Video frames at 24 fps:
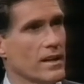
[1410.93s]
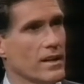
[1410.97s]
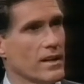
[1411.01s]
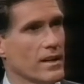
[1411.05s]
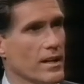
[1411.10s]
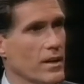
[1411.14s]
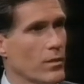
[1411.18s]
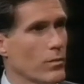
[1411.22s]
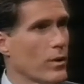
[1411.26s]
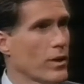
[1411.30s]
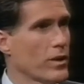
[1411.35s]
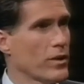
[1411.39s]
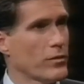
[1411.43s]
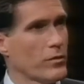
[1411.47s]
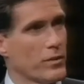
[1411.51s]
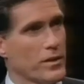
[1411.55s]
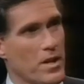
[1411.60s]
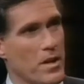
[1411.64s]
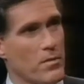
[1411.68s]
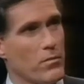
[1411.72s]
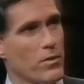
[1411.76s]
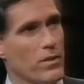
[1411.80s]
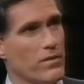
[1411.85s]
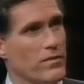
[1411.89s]
It went through a
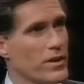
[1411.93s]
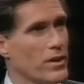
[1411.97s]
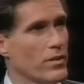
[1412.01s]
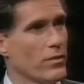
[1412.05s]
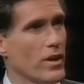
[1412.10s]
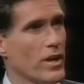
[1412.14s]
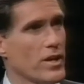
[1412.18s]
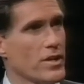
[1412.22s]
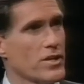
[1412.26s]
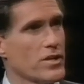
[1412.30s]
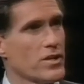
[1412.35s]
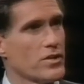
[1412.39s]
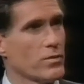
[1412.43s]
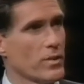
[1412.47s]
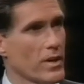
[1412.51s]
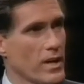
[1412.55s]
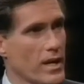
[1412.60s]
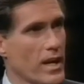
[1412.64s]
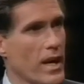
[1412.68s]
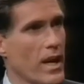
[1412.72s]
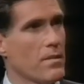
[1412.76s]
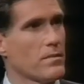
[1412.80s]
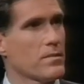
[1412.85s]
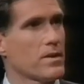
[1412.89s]
number of iterations. When it
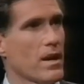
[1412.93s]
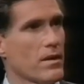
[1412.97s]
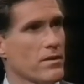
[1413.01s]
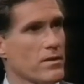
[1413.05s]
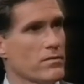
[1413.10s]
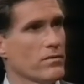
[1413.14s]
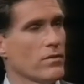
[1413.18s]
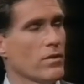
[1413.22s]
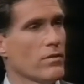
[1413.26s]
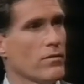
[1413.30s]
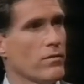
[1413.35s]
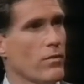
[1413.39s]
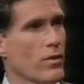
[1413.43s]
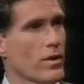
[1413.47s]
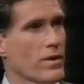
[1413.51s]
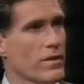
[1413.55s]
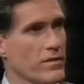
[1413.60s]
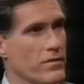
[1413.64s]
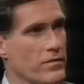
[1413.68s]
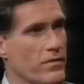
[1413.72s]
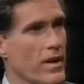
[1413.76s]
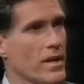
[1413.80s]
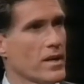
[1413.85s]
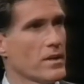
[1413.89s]
came time to vote for it in the
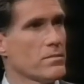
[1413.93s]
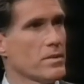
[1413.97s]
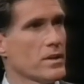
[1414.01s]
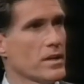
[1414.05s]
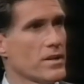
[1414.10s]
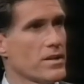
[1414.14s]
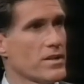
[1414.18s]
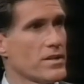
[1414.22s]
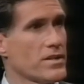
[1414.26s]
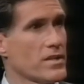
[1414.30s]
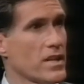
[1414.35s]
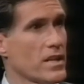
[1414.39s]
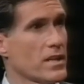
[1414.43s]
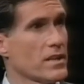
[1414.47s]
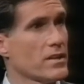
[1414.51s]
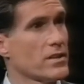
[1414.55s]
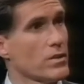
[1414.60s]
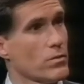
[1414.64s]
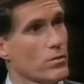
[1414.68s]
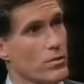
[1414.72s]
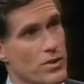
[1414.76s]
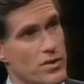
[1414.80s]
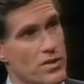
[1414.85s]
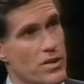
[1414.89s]
final bill in the Senate,
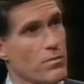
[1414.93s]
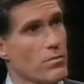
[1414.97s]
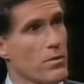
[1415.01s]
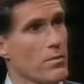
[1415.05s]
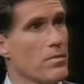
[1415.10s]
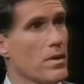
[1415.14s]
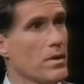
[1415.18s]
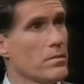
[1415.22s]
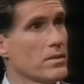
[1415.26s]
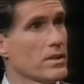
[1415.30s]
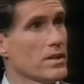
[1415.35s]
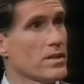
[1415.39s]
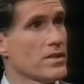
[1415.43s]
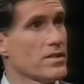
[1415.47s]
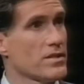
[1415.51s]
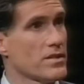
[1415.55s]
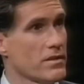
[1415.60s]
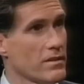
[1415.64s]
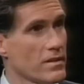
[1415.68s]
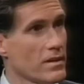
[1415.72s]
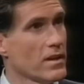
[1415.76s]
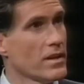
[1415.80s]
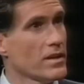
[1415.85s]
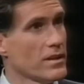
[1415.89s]
there were some Republicans that
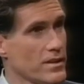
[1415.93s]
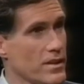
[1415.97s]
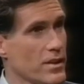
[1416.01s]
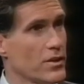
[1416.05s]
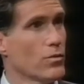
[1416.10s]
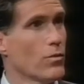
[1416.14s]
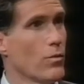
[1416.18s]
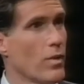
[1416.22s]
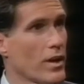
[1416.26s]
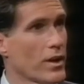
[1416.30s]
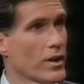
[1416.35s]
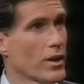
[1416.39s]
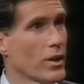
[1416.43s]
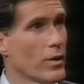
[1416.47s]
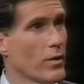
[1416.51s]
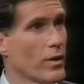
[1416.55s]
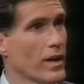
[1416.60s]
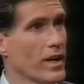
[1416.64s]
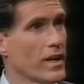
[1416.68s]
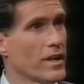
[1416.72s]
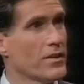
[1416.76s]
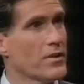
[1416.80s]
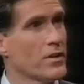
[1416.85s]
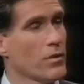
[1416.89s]
didn't want to go
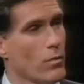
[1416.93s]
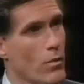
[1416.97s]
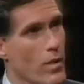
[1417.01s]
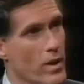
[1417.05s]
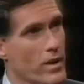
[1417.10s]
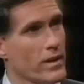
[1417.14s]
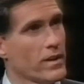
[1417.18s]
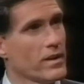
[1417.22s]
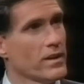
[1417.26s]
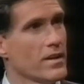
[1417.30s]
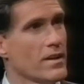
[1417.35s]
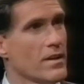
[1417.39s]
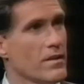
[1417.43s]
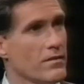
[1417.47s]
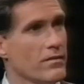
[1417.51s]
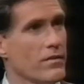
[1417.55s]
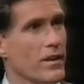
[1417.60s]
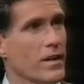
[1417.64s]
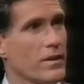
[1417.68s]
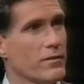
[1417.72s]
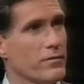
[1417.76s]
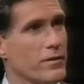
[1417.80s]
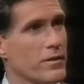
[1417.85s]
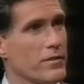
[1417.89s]
ahead, that wanted to
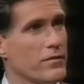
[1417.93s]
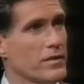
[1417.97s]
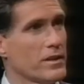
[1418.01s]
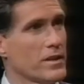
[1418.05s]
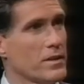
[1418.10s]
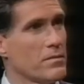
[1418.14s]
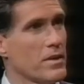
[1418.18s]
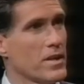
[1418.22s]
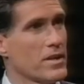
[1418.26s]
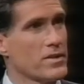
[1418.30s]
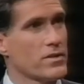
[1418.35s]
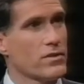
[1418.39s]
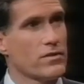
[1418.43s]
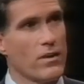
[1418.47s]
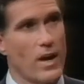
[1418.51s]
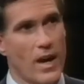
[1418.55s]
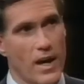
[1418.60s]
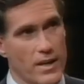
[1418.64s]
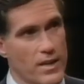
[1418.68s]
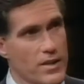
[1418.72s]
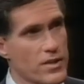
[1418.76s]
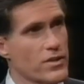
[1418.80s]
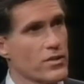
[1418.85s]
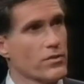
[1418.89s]
fight for a filibuster. I
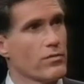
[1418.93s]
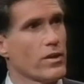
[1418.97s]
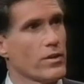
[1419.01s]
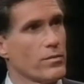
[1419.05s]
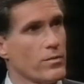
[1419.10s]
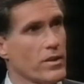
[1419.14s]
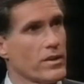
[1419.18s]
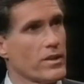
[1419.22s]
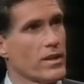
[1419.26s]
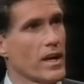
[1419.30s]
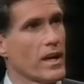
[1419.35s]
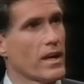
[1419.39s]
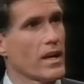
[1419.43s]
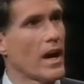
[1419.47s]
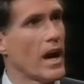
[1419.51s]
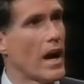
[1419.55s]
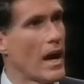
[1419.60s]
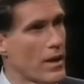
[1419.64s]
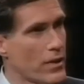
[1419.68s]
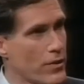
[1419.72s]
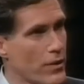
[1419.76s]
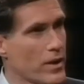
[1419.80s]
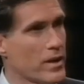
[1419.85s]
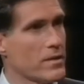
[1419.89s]
disagreed with that.
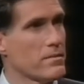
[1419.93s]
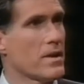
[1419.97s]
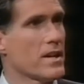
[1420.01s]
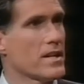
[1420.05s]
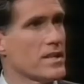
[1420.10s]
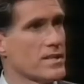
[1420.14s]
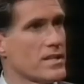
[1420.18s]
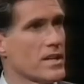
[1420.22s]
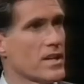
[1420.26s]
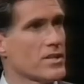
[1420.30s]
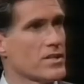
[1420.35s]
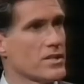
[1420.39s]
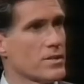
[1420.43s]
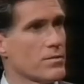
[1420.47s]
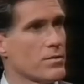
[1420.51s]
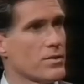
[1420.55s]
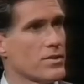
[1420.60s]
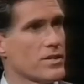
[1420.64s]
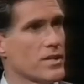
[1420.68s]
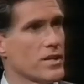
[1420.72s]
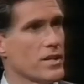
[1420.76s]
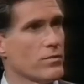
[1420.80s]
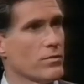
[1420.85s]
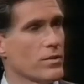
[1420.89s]
I thought it made sense to
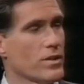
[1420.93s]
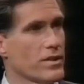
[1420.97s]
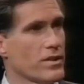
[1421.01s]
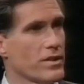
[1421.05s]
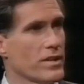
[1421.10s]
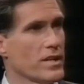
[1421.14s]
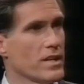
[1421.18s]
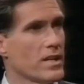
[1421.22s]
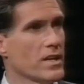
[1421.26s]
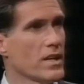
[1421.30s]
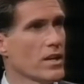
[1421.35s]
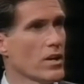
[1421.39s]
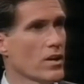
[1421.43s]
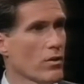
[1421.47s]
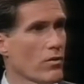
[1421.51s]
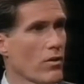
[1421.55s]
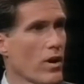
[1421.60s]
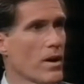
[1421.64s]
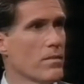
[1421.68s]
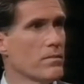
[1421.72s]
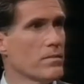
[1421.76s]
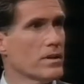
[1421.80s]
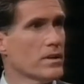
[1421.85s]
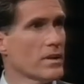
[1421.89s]
proceed with the
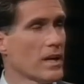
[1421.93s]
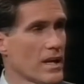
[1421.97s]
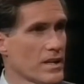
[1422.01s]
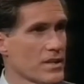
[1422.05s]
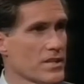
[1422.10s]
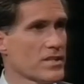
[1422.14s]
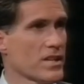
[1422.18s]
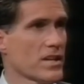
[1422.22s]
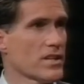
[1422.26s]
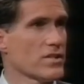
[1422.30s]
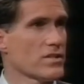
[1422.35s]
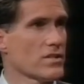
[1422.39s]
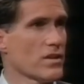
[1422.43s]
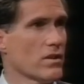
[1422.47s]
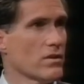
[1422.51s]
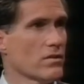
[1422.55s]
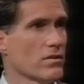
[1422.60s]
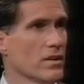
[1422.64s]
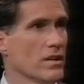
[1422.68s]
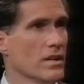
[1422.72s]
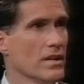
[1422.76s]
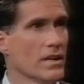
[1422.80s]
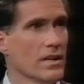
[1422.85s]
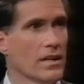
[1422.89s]
crime bill. I said so.
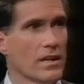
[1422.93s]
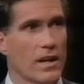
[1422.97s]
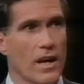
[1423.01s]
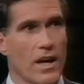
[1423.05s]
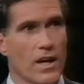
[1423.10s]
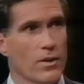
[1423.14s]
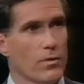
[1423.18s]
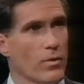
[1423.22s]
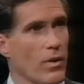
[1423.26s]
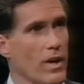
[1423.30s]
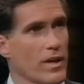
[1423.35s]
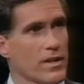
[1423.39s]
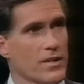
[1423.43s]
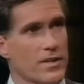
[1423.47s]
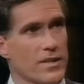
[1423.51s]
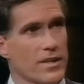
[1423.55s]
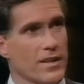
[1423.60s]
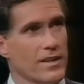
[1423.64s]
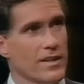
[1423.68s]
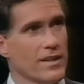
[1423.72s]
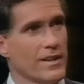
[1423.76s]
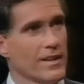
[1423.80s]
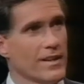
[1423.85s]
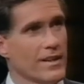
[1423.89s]
Likewise,
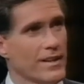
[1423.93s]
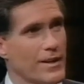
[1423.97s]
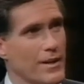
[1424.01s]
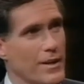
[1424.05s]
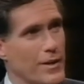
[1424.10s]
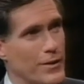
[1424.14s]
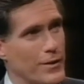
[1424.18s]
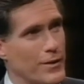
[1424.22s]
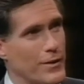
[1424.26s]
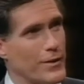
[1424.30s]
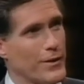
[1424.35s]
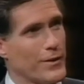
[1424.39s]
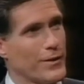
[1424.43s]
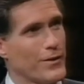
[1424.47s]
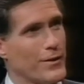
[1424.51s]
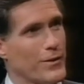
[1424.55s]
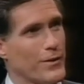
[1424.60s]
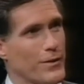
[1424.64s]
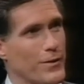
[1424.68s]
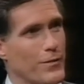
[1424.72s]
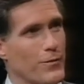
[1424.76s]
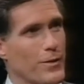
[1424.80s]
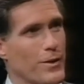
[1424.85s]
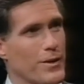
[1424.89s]

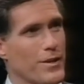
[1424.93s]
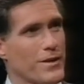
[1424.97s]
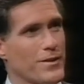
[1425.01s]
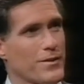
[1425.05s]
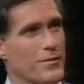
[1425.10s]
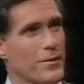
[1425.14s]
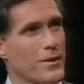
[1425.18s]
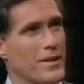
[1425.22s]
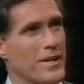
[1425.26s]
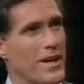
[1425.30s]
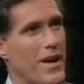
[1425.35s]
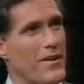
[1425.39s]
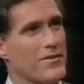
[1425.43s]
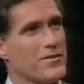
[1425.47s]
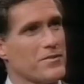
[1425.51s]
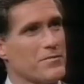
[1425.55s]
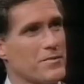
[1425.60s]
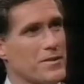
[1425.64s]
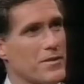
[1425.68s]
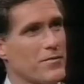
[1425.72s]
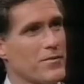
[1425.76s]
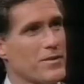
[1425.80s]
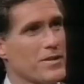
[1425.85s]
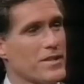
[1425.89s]
we're going to have some
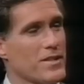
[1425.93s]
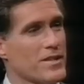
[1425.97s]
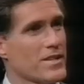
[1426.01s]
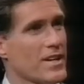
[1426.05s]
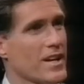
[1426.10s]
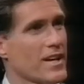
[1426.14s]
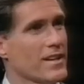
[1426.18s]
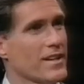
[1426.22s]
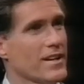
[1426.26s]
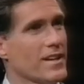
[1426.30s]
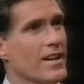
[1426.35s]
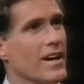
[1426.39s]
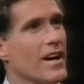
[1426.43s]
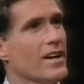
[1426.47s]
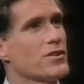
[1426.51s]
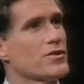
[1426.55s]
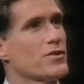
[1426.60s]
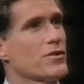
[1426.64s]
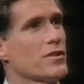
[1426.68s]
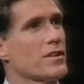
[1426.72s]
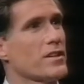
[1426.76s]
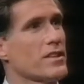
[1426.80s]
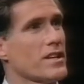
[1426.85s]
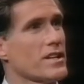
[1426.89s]
differences on
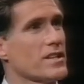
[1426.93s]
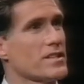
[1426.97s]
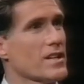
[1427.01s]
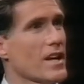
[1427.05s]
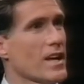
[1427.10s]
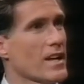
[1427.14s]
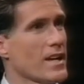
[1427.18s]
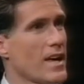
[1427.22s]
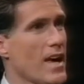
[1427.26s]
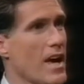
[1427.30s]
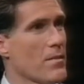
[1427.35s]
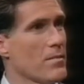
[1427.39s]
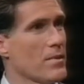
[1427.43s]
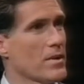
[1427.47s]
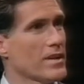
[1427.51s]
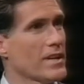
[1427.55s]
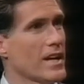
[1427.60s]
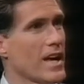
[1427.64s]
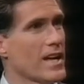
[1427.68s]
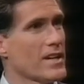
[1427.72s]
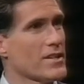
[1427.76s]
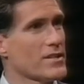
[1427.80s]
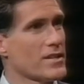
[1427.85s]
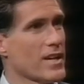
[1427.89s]
certain things like capital
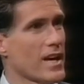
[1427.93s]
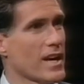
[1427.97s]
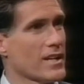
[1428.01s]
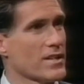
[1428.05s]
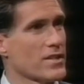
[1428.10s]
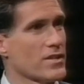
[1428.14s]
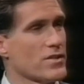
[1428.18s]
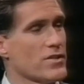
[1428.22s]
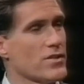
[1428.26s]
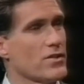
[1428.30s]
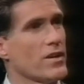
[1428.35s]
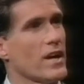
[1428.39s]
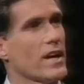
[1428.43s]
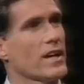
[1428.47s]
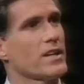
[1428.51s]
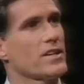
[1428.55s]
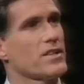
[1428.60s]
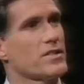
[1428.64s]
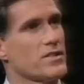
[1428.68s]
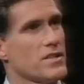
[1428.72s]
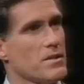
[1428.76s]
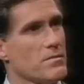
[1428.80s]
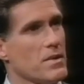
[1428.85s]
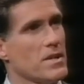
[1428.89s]
gains taxes. You're not going to
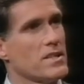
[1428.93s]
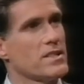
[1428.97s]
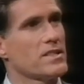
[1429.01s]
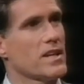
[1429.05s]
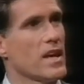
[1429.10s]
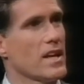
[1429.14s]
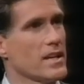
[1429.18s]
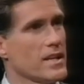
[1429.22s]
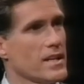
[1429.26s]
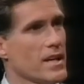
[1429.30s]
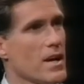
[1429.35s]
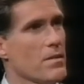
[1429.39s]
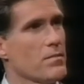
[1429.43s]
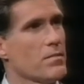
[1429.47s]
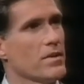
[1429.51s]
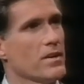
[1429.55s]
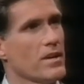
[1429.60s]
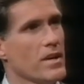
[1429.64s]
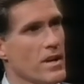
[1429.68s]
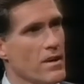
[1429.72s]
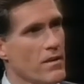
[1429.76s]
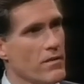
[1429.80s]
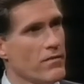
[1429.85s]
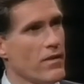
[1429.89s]
see me standing up and
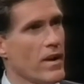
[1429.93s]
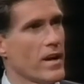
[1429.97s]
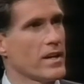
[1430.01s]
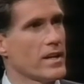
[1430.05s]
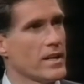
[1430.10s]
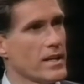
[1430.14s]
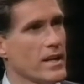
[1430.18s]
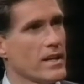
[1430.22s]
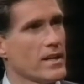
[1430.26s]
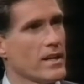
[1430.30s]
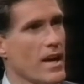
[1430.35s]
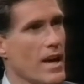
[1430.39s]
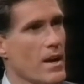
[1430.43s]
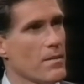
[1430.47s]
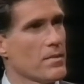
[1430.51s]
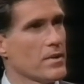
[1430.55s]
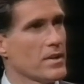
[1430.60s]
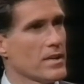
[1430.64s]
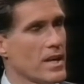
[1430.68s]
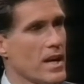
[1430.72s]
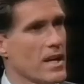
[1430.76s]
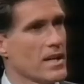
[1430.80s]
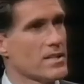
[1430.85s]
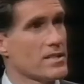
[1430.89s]
fighting to get capital
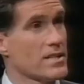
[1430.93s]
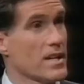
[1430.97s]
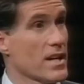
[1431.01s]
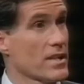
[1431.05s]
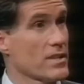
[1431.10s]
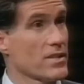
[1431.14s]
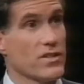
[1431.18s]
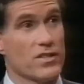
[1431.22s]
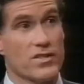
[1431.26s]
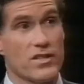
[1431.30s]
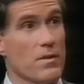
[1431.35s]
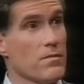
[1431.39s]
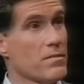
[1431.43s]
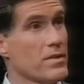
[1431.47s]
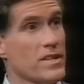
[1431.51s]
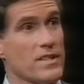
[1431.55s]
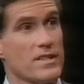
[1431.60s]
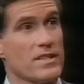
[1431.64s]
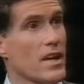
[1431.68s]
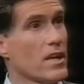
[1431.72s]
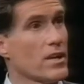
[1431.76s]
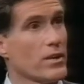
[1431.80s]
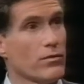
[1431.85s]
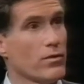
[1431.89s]
gains taxes. Some things
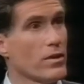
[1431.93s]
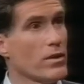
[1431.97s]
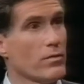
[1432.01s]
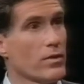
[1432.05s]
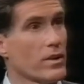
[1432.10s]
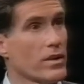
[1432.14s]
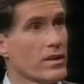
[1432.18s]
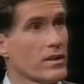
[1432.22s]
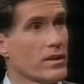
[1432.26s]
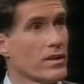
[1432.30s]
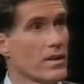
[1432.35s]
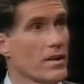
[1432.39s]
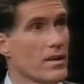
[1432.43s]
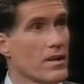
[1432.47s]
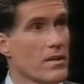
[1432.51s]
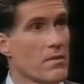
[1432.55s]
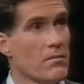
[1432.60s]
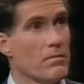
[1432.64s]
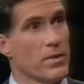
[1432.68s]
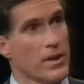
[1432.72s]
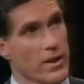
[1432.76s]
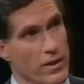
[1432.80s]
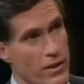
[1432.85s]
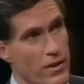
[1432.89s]
I'll agree with,
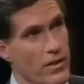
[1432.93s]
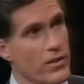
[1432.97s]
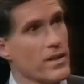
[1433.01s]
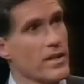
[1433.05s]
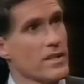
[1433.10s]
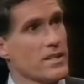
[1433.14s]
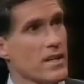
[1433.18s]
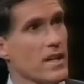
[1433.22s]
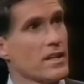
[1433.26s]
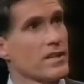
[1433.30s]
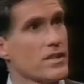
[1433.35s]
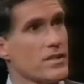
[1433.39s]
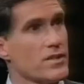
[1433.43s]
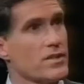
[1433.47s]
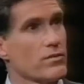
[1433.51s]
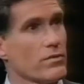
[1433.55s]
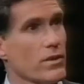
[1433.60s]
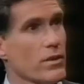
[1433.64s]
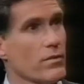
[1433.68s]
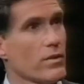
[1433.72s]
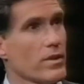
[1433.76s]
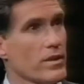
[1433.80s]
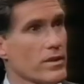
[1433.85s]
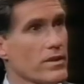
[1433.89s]
but other things I'll disagree
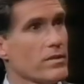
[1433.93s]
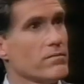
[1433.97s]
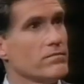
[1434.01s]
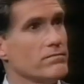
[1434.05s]
with.